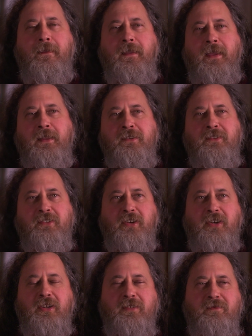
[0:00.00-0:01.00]
And
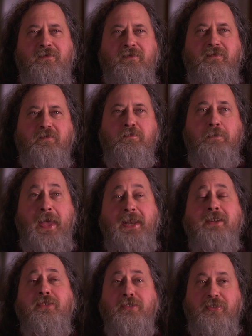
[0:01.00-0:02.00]
uh,
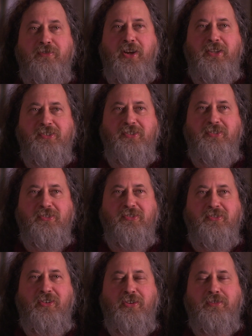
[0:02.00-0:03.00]
medical
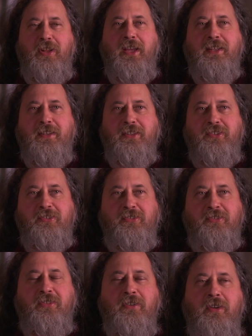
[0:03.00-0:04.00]
devices are like
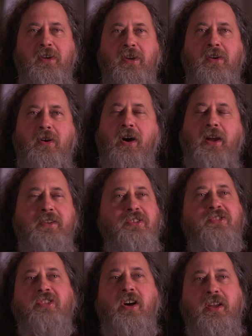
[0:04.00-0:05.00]
this. I
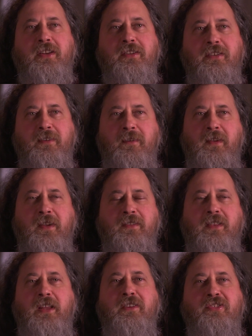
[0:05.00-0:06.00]
decided
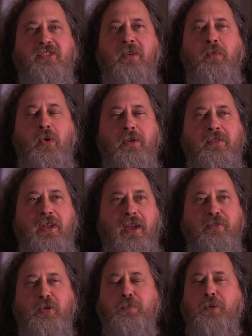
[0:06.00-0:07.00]
that if someone
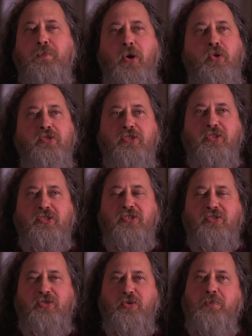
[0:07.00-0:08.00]
ever proposes
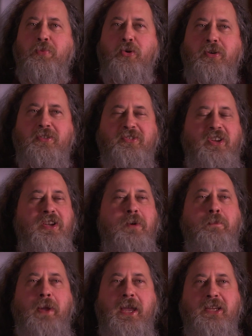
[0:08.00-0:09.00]
to put, say, a
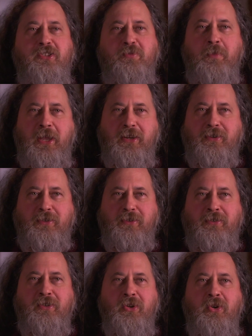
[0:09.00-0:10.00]

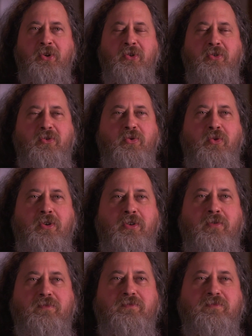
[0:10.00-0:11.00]
pacemaker or